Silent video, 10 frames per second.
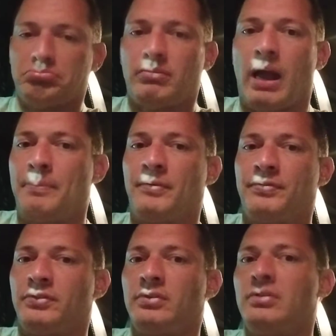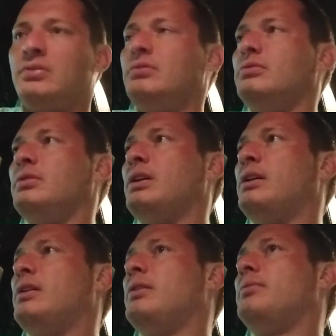I prefer
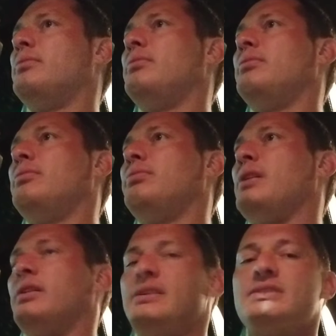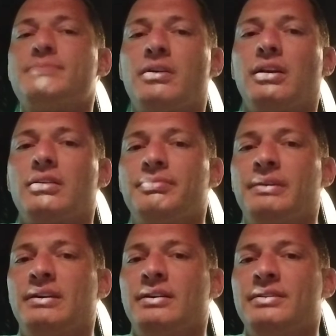polyaspartic
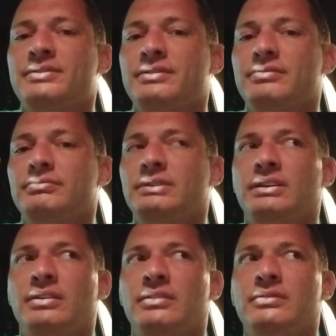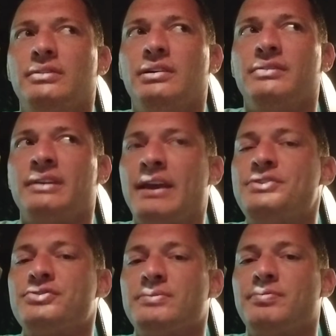because, you know, of the
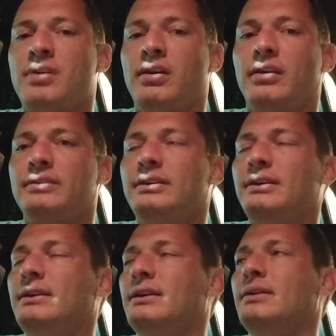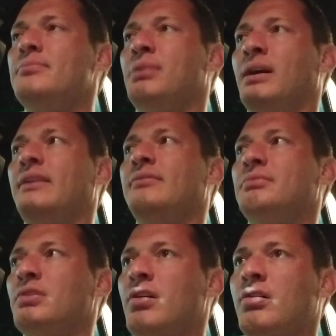nature of the product. But
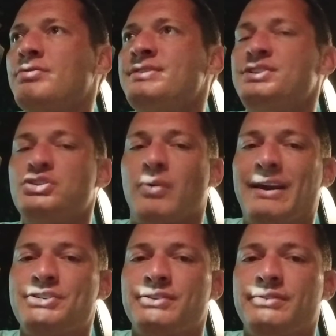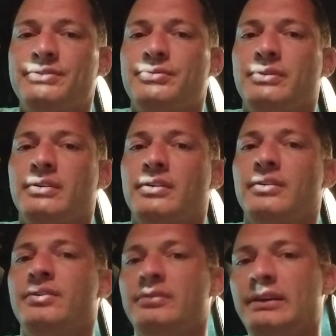there are situations where
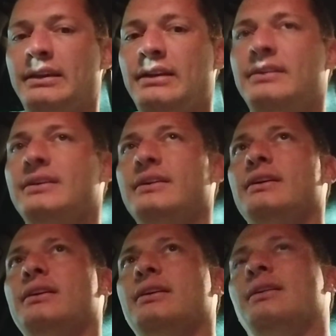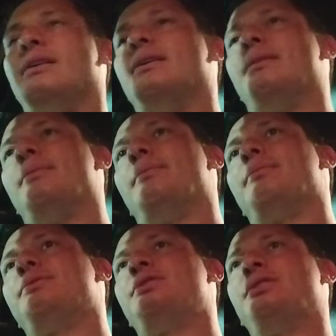you need
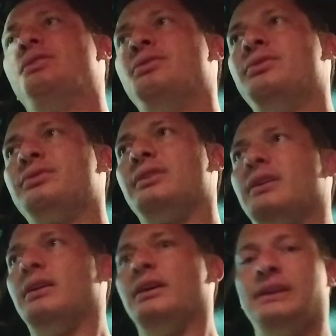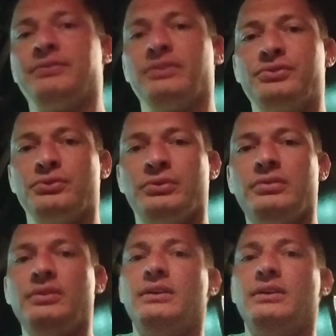to use a different tool.